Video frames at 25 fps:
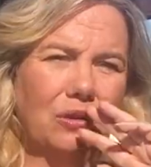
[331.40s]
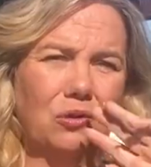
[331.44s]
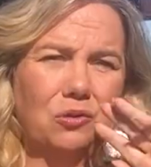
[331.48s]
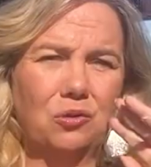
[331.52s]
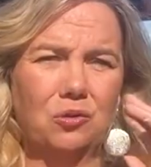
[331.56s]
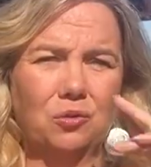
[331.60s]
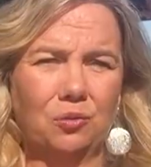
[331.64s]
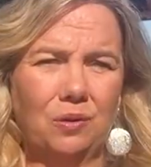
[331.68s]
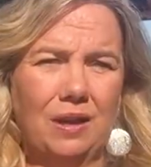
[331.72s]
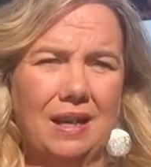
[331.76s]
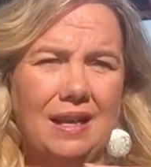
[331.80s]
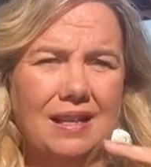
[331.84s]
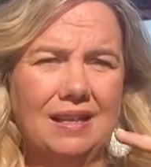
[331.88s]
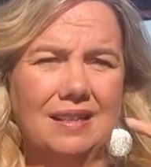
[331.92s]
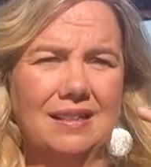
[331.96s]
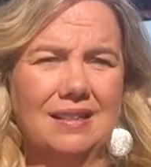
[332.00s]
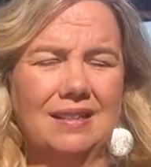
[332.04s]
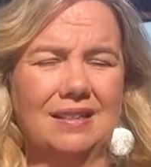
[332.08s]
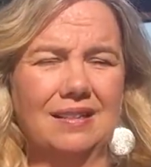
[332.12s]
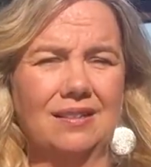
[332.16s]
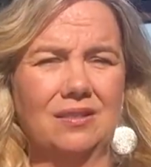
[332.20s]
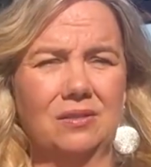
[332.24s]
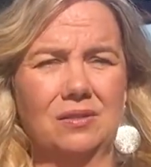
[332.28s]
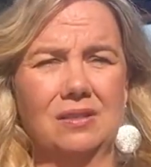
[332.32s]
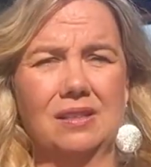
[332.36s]
There's
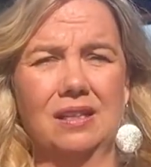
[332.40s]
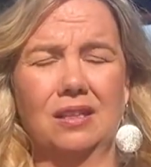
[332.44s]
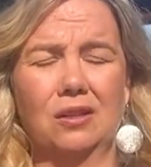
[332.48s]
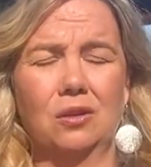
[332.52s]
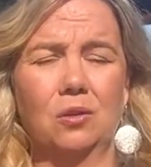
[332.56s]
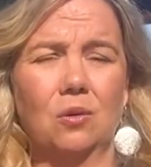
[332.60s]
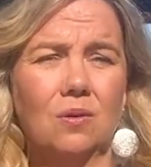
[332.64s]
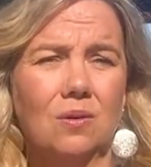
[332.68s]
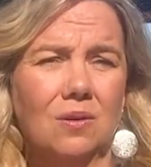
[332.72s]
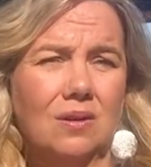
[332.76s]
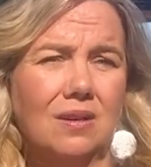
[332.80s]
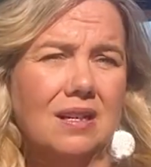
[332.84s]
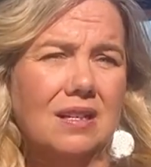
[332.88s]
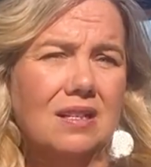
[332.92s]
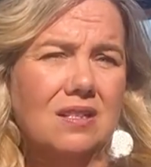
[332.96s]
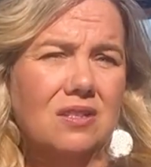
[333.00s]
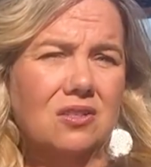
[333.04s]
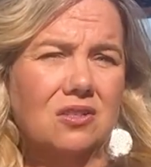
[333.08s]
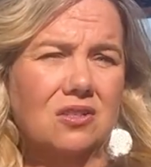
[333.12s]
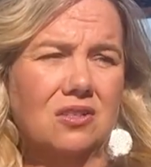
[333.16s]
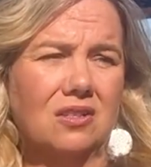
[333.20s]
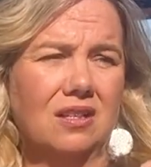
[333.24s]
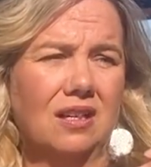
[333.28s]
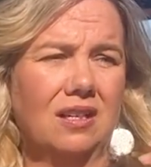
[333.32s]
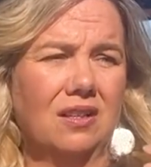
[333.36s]
red, like an
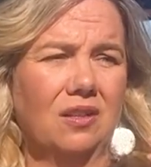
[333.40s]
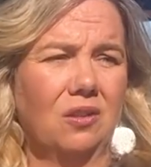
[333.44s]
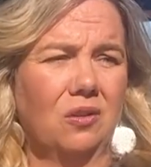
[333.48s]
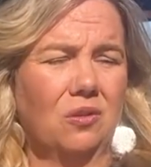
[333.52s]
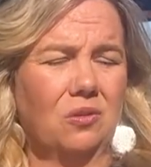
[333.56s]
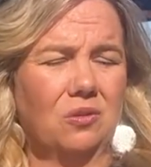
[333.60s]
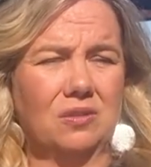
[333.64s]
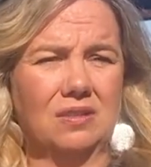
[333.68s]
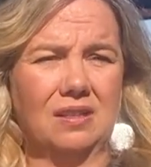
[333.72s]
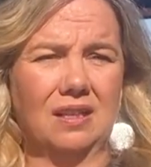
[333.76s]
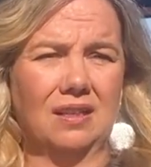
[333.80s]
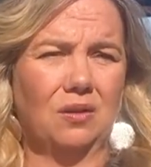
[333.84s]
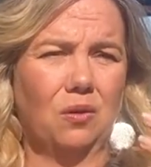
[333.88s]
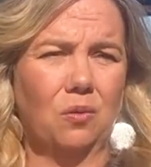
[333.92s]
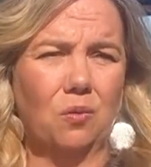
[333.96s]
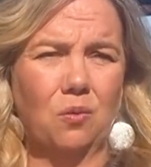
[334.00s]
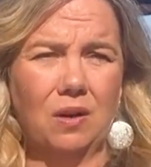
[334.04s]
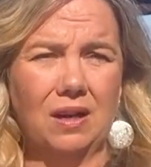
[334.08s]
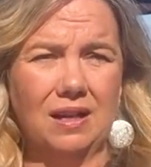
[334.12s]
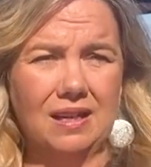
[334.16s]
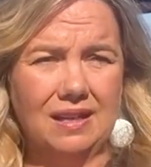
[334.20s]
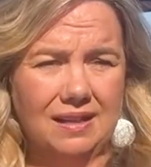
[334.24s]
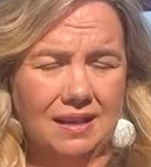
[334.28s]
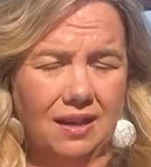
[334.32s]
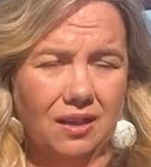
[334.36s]
orange, and then there's like a
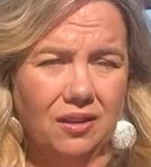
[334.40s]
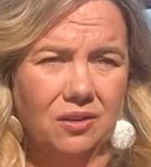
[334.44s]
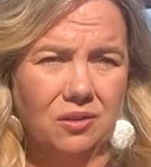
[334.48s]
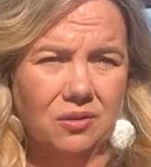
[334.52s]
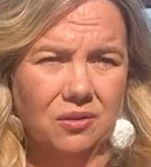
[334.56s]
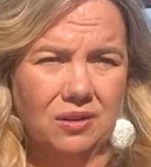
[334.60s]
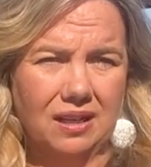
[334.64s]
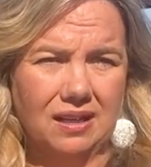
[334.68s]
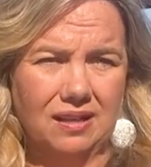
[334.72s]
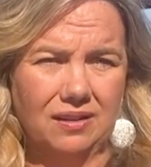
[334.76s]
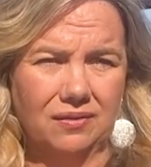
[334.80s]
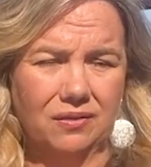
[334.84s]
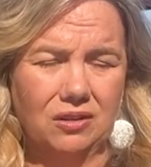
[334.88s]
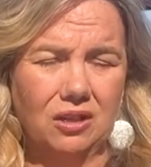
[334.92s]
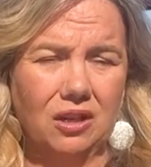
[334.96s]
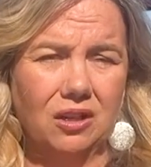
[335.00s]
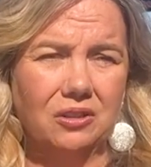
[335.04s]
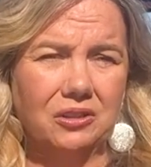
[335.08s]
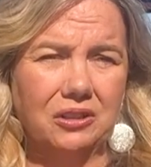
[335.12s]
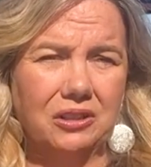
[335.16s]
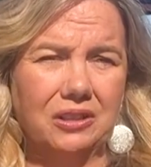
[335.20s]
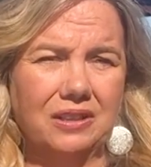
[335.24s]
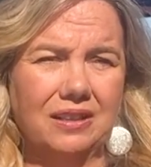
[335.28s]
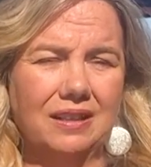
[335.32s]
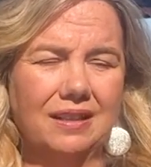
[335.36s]
white yellow kind of
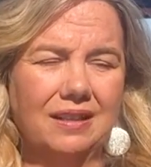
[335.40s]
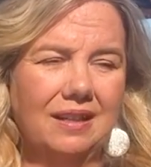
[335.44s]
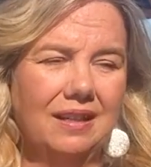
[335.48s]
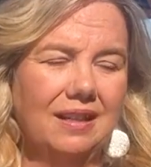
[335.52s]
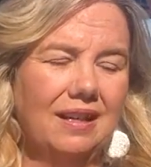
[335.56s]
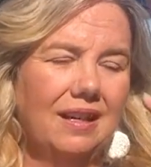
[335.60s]
color.